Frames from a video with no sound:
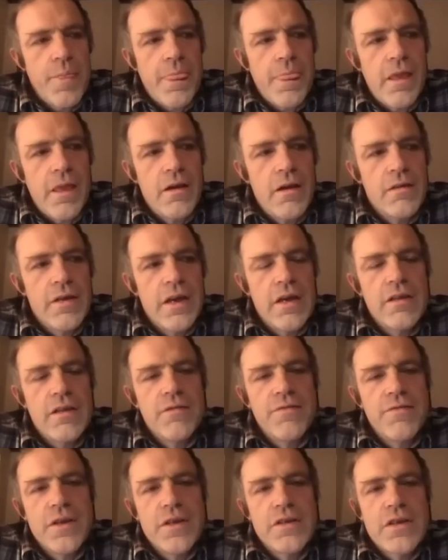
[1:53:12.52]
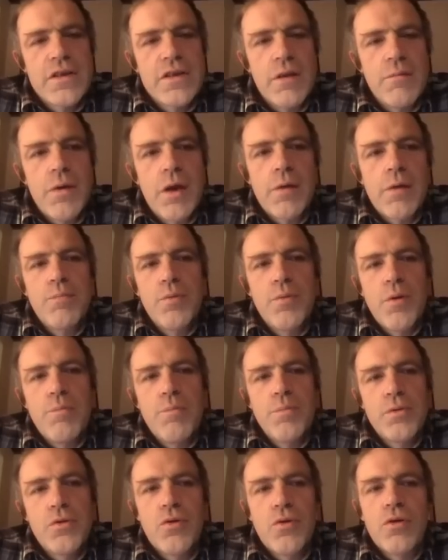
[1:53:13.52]
then Fritz Albert Popp
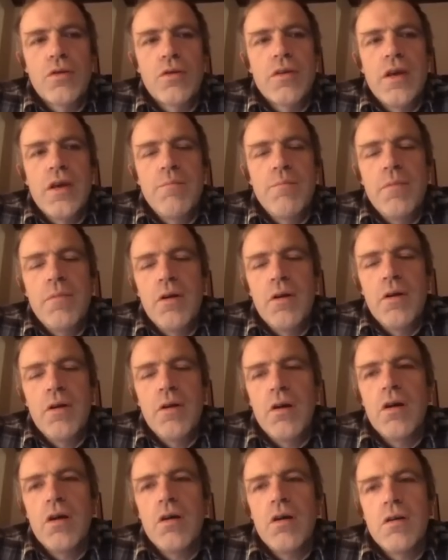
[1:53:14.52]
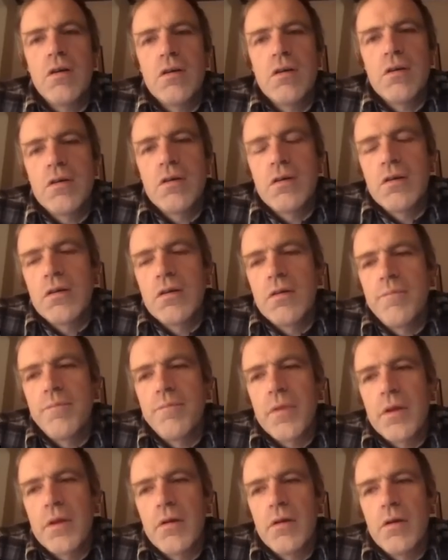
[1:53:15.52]
told him,
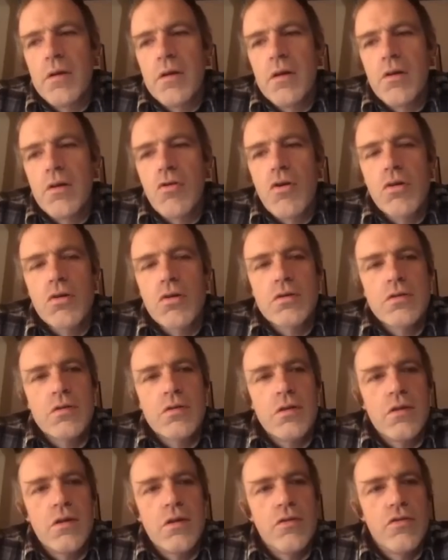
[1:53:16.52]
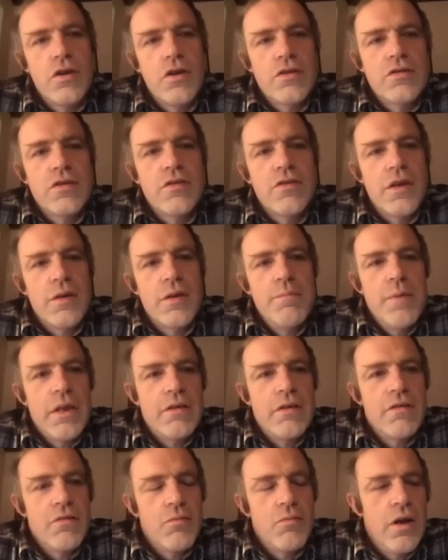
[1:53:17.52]
rocks doesn't emit
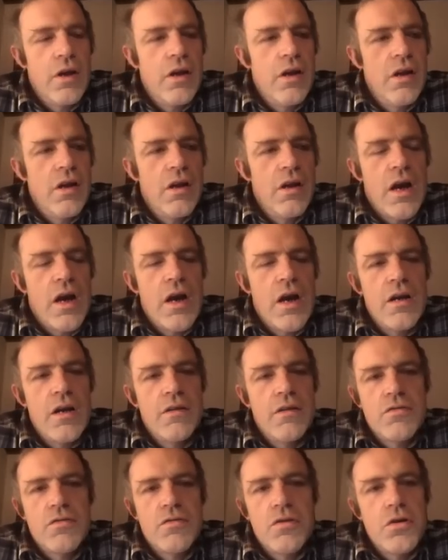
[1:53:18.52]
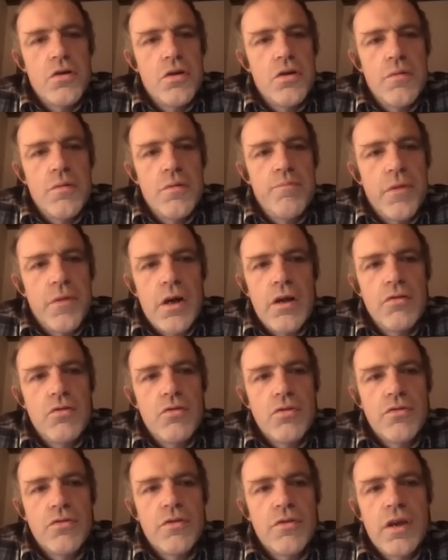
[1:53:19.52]
really light. I
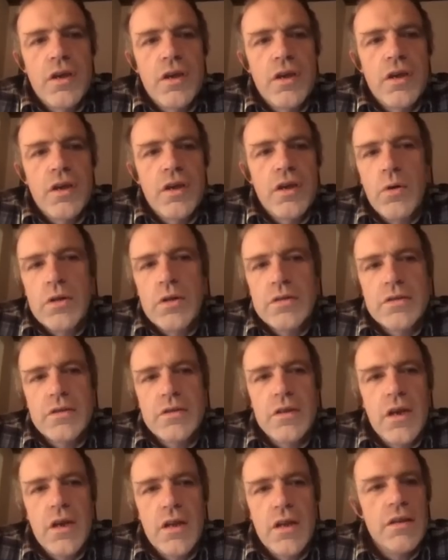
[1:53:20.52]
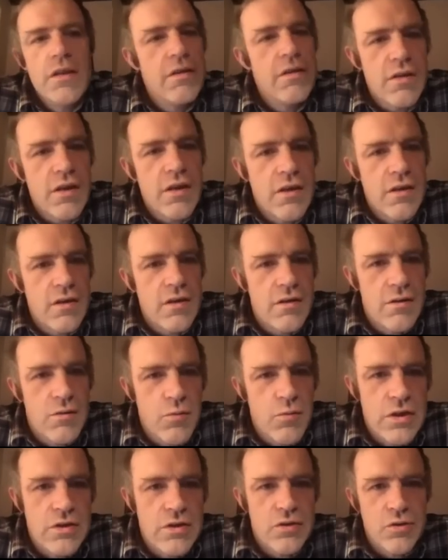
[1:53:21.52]
don't think we will see anything
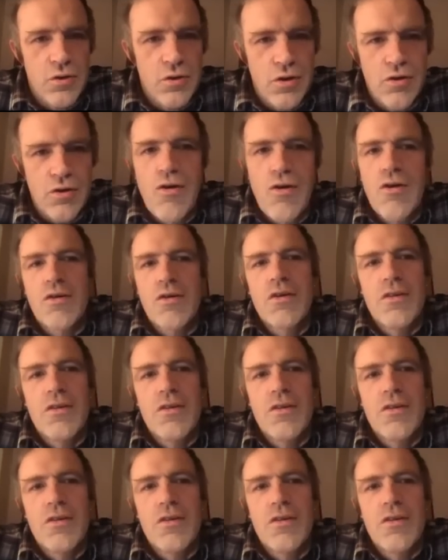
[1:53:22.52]
with your rock.